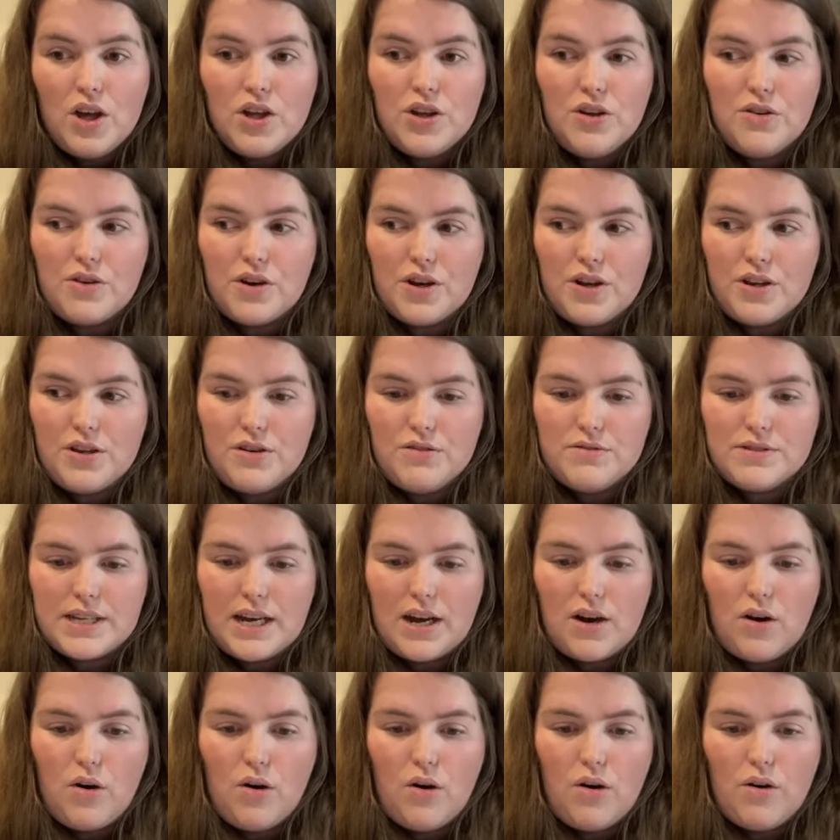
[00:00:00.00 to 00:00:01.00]
You can use
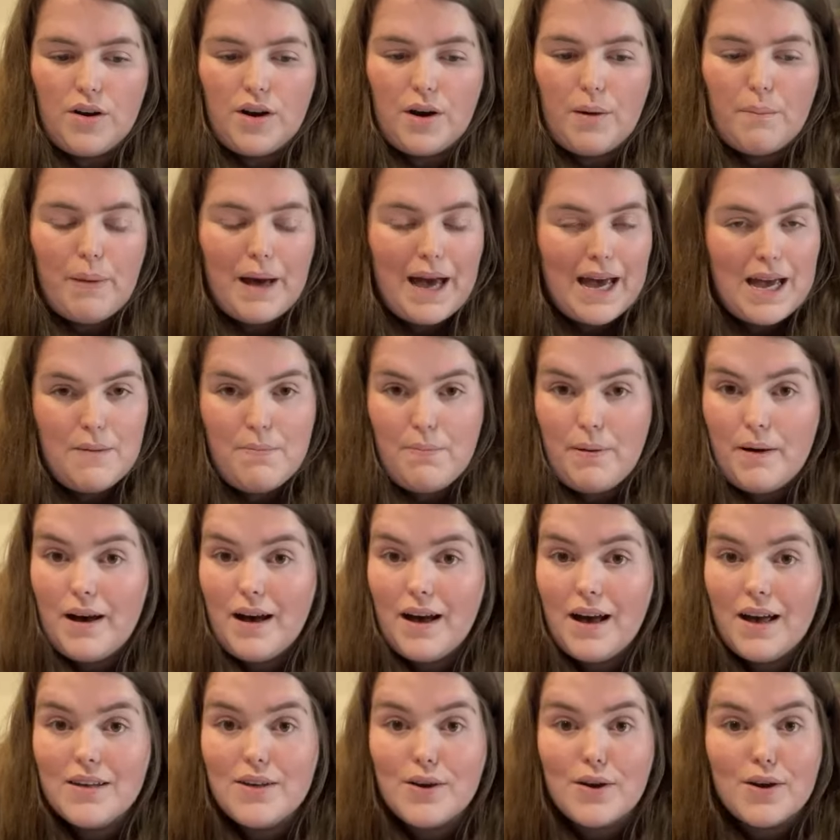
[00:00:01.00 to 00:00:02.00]
it on
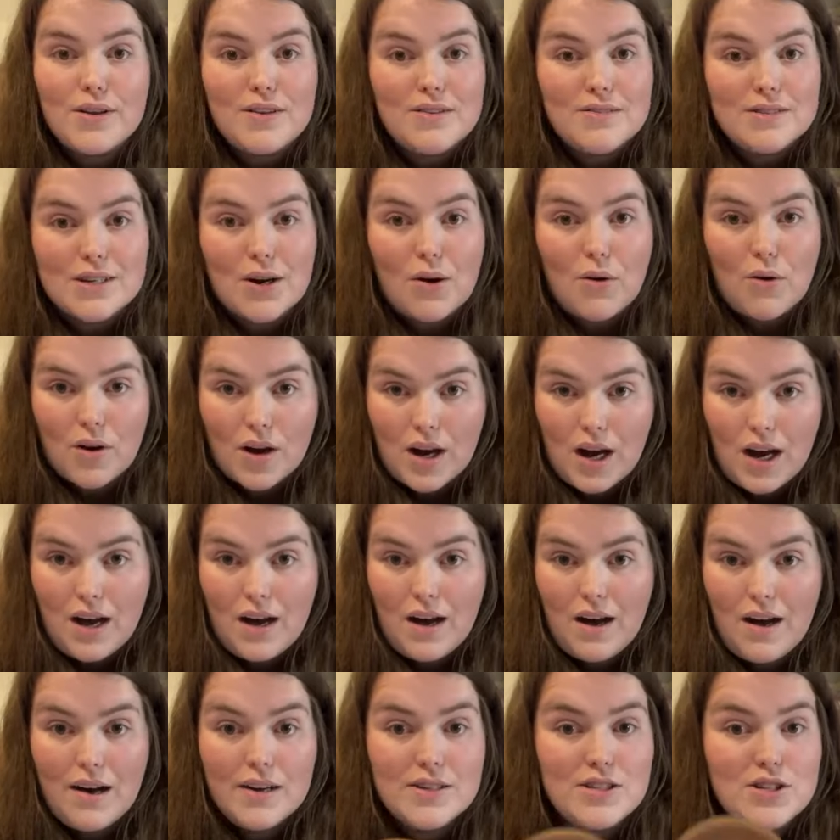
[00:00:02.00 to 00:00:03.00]
paper, you can use it on
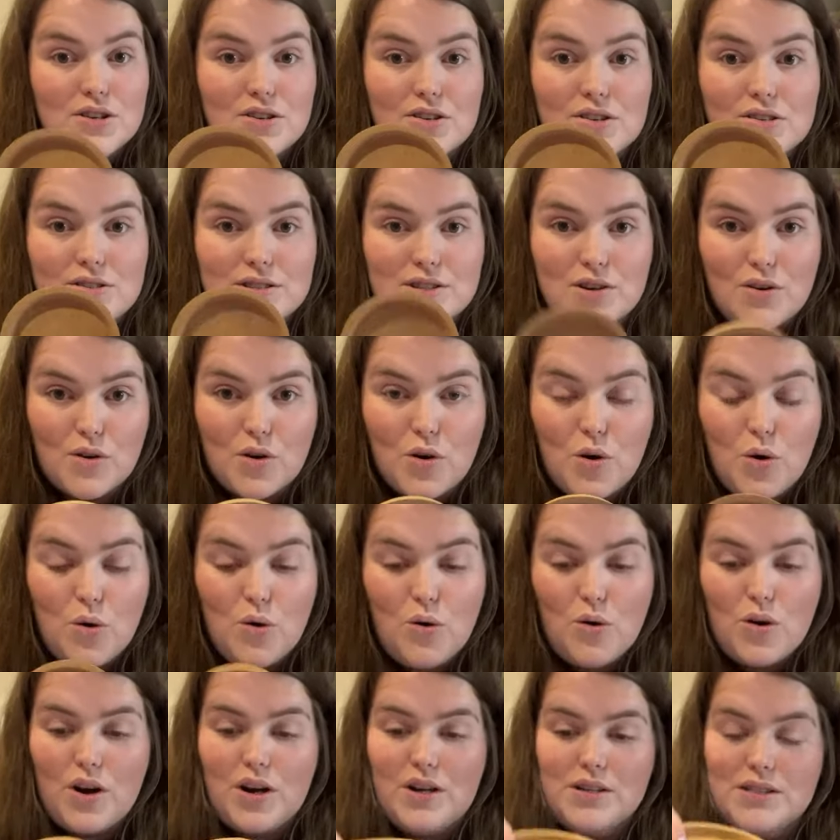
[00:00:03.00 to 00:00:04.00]
card, you can use it on
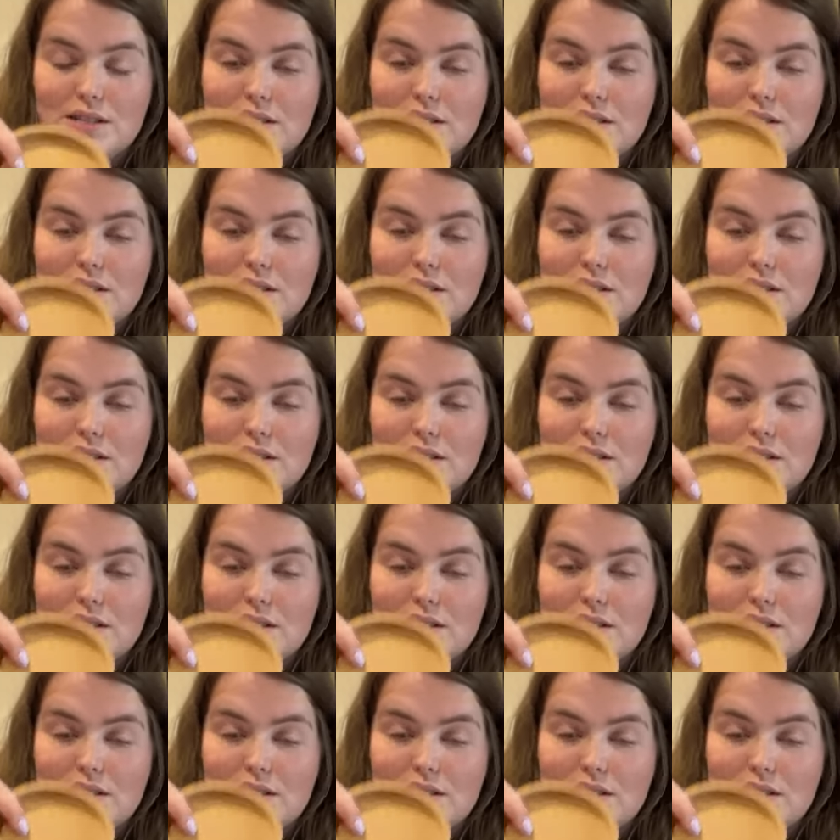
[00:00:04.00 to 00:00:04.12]
cork, because